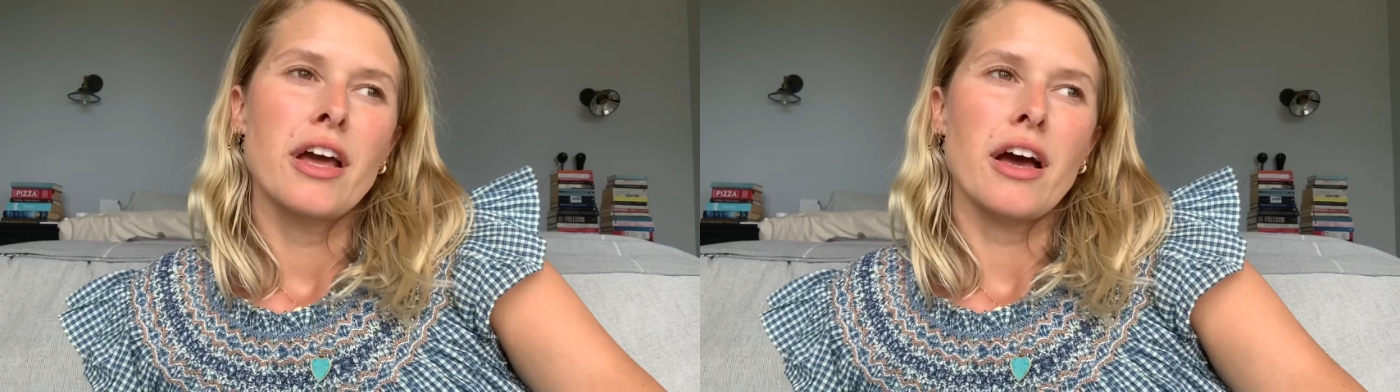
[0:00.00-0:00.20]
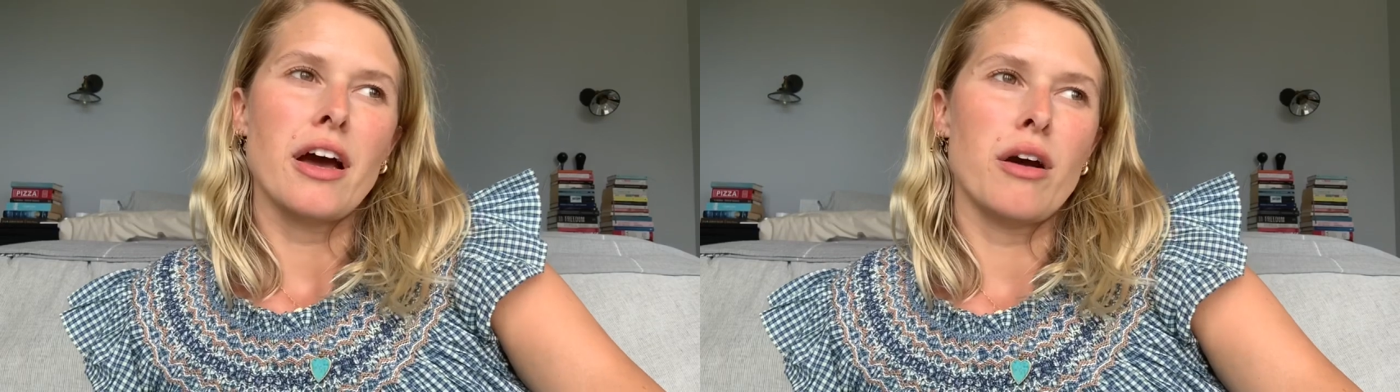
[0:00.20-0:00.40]

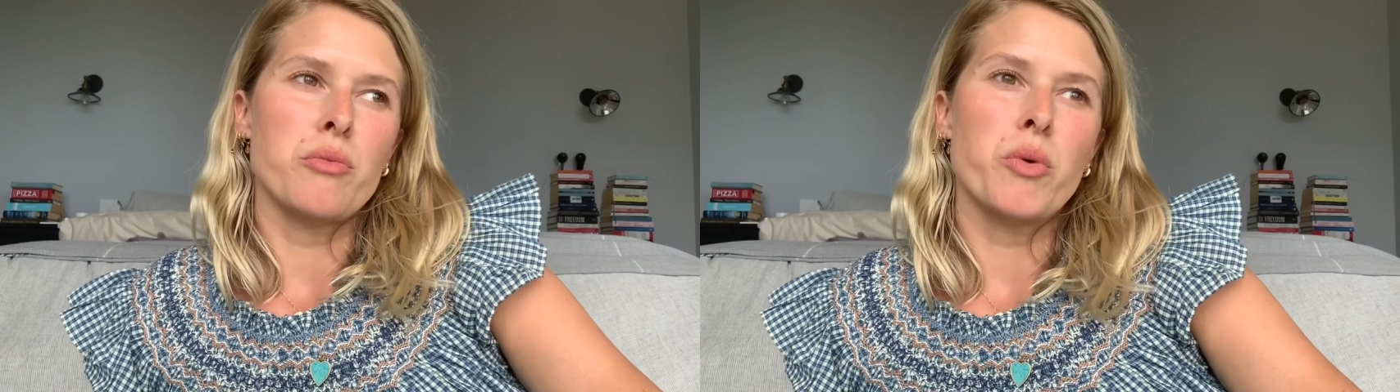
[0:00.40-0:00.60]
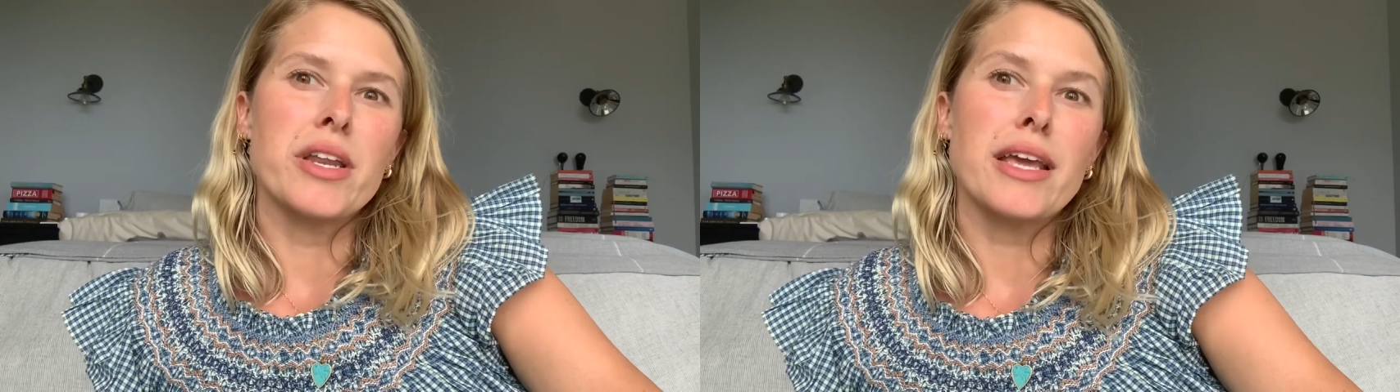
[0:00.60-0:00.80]
um,
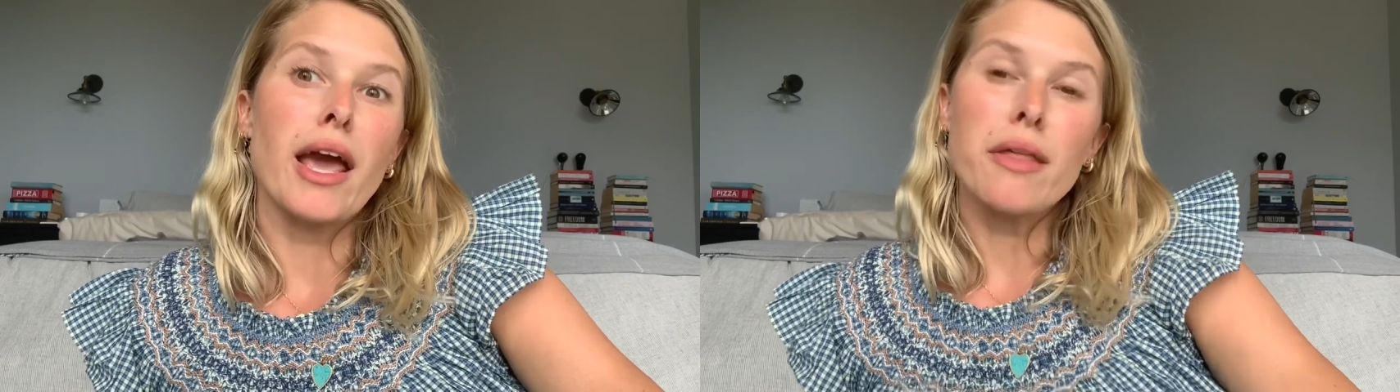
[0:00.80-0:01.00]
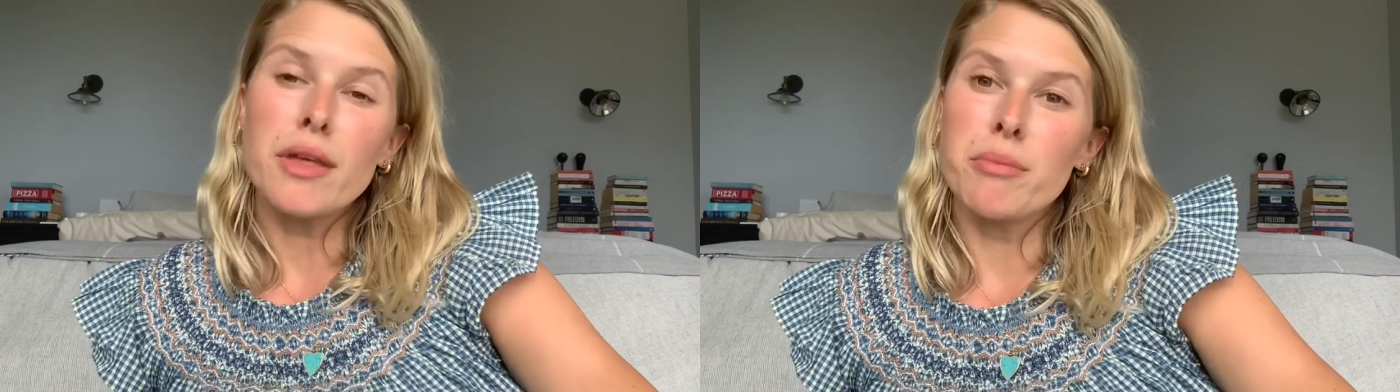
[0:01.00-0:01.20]
when
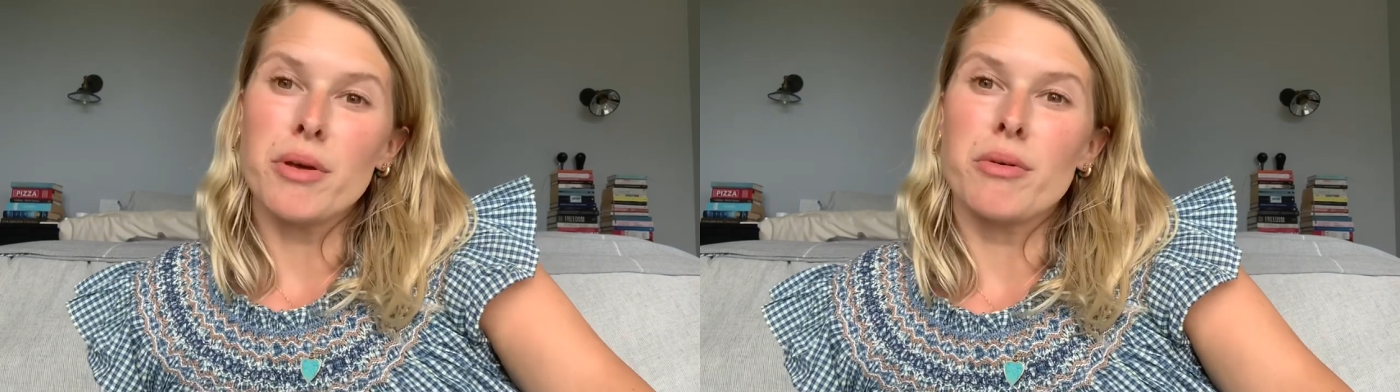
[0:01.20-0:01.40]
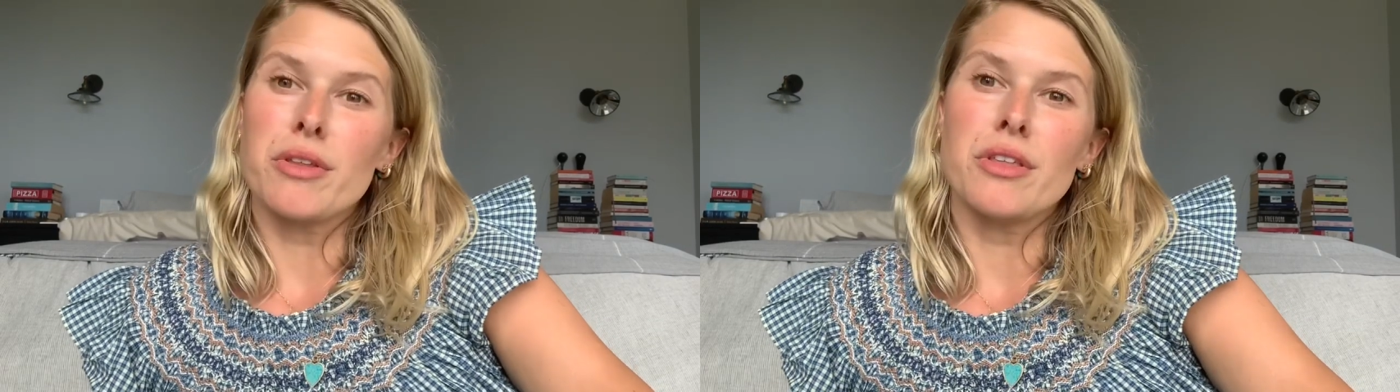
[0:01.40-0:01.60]
can they be
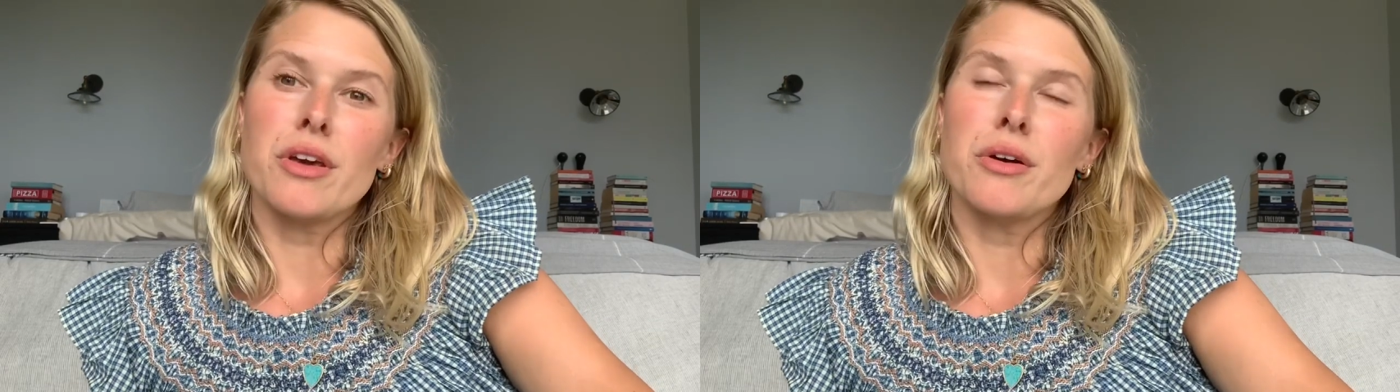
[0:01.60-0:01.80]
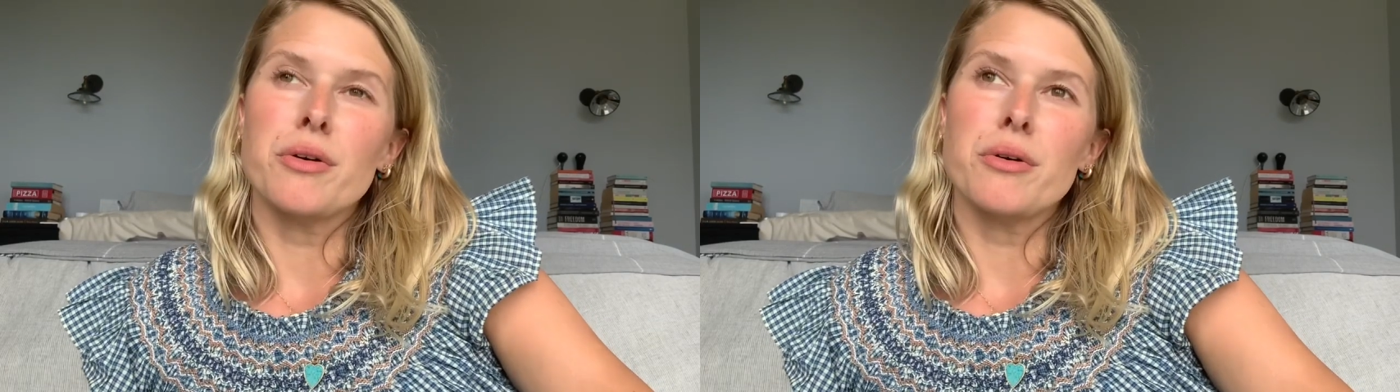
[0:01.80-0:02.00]
with you?
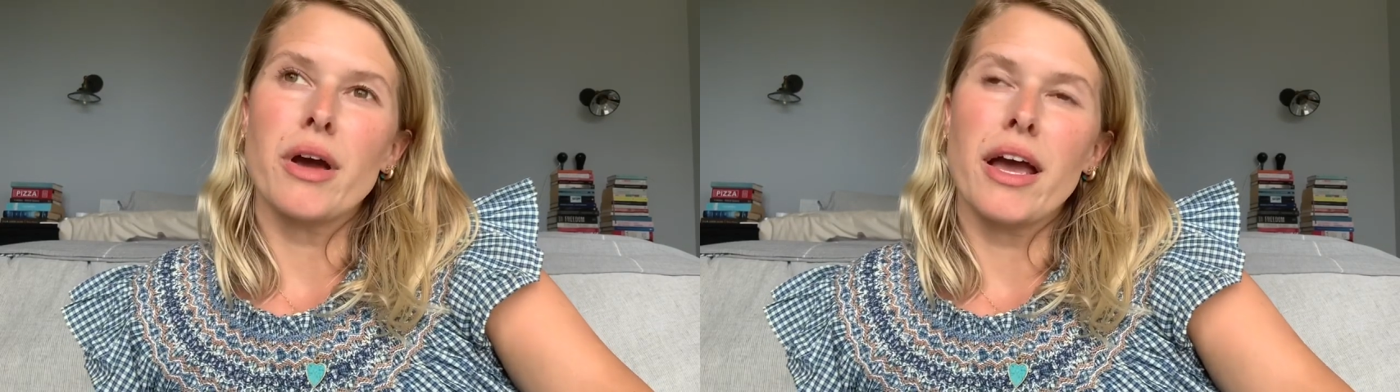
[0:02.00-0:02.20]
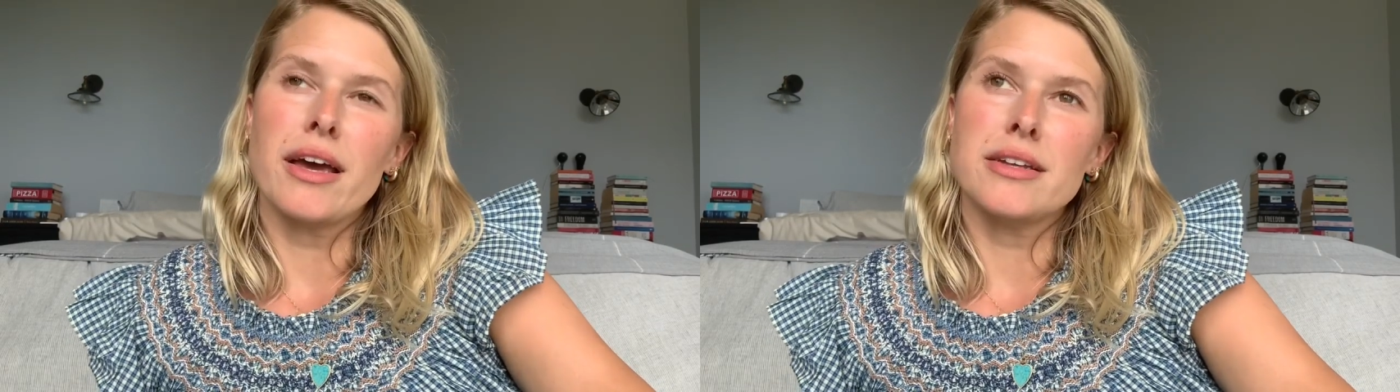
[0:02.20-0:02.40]

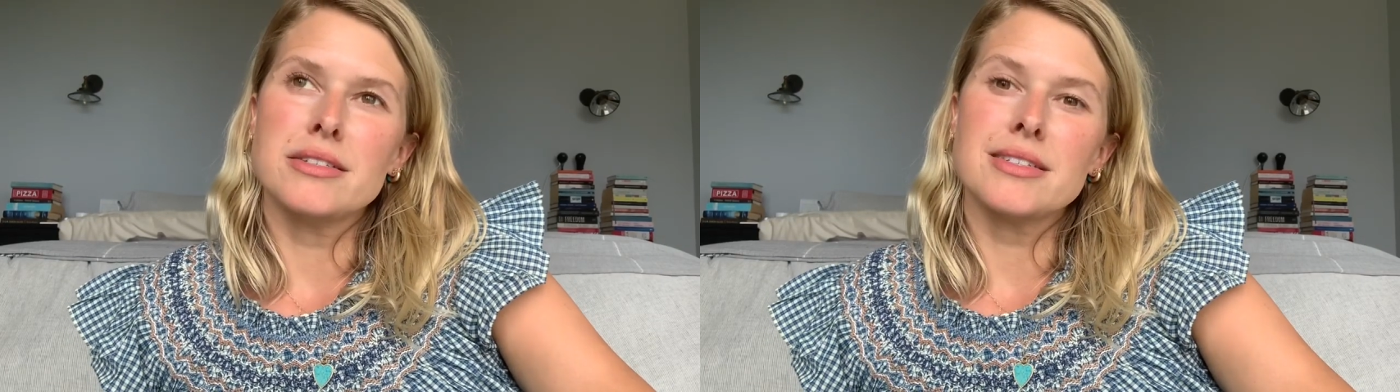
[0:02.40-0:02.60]
And